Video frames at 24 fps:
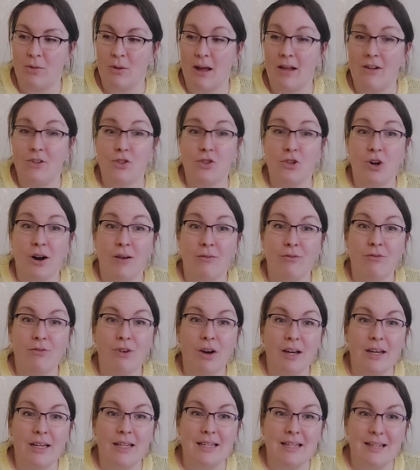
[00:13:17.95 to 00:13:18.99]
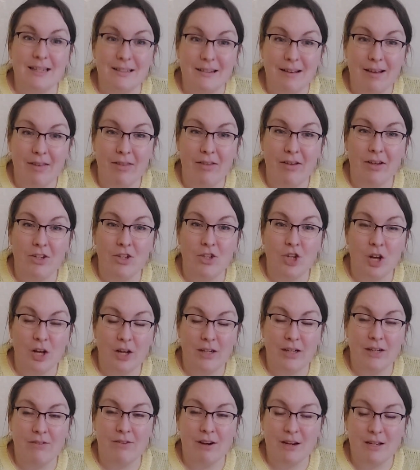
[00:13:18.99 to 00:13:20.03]
I had to try and find another
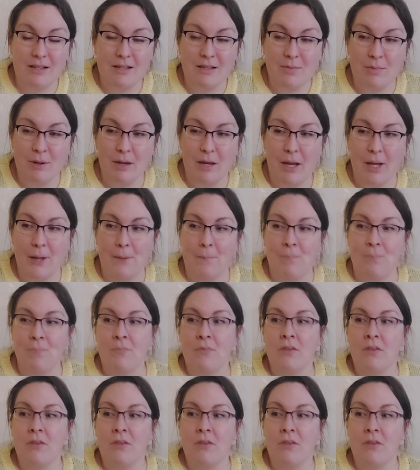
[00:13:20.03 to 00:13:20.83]
chutney recipe